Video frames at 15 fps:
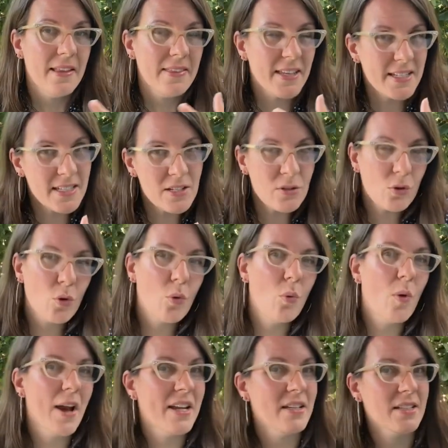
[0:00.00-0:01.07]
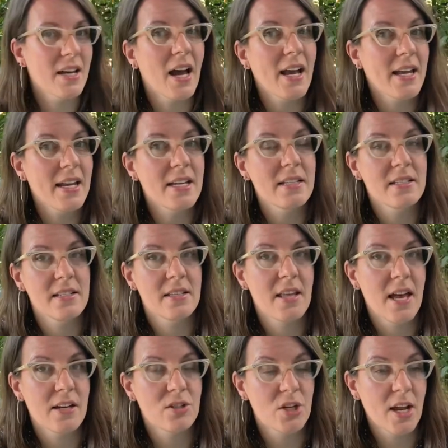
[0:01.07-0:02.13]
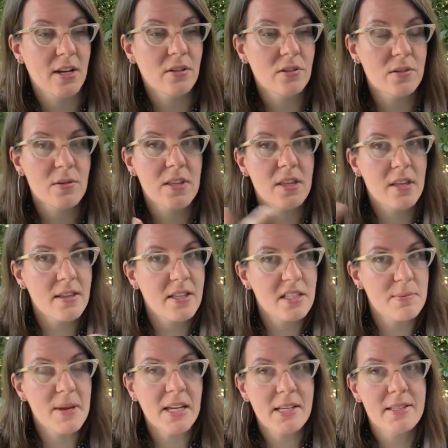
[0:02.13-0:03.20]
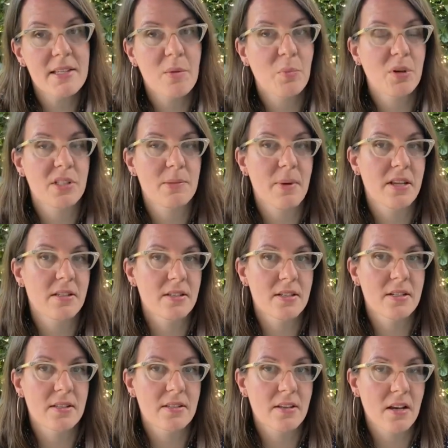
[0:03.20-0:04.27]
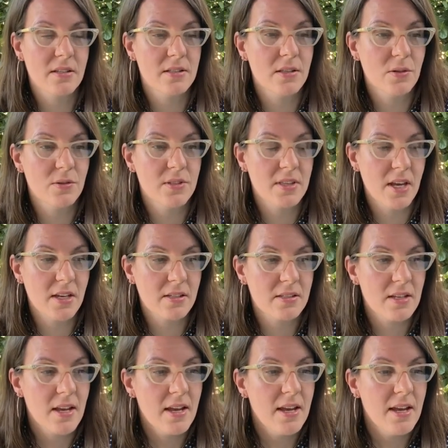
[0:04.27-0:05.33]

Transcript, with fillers: They didn't quite tie into that channel, so I thought let's make a separate space to discuss those things.